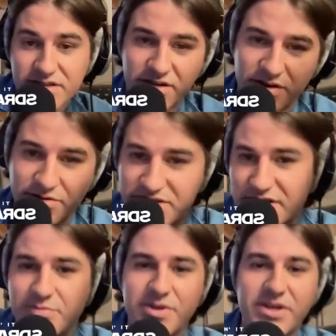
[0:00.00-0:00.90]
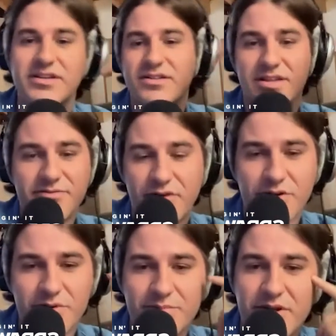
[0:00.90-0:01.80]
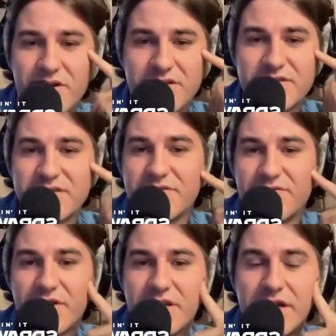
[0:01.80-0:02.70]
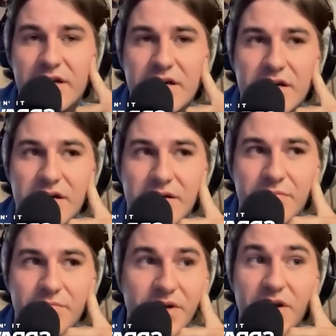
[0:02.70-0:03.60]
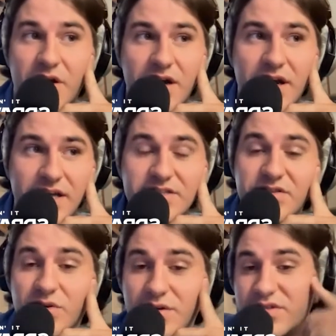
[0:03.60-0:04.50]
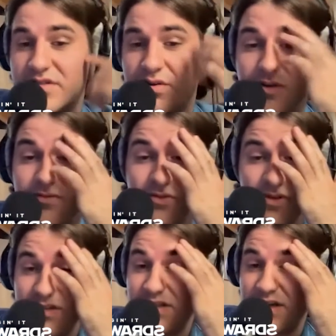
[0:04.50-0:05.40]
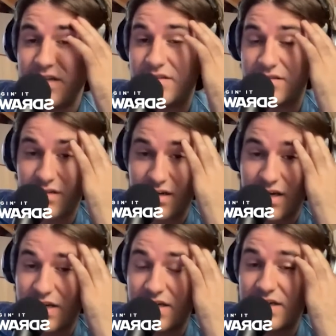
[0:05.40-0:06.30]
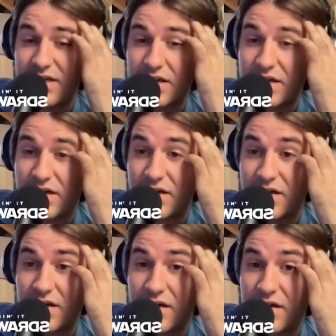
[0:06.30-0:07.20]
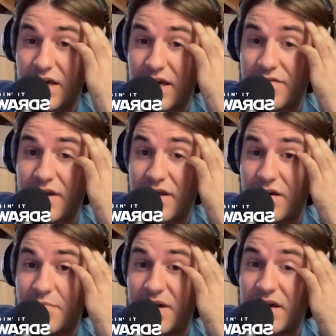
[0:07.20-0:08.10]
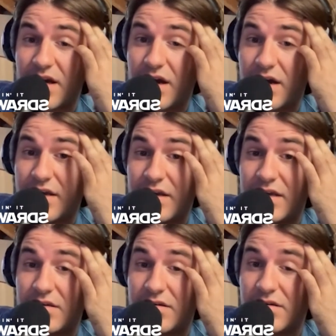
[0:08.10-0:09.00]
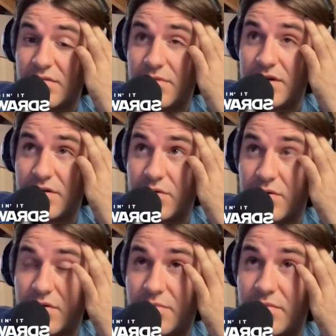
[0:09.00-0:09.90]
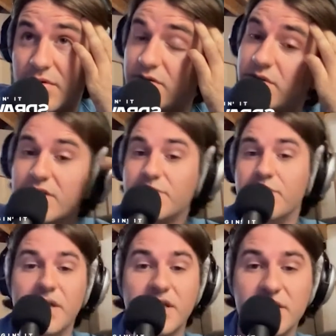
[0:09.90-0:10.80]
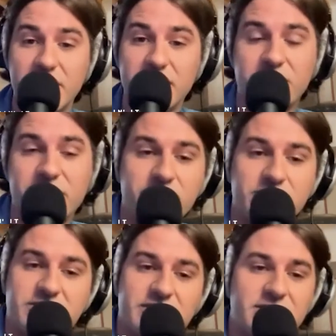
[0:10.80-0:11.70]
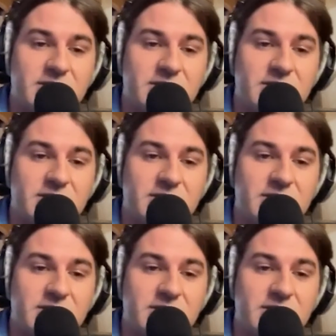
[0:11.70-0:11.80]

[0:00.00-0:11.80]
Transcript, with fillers: you know i was like a big into like following blogs and stuff like that um, okay you know, I, at school i was just going for like science and i hated it uh, and then i met a guy in my dorm who like made electronic music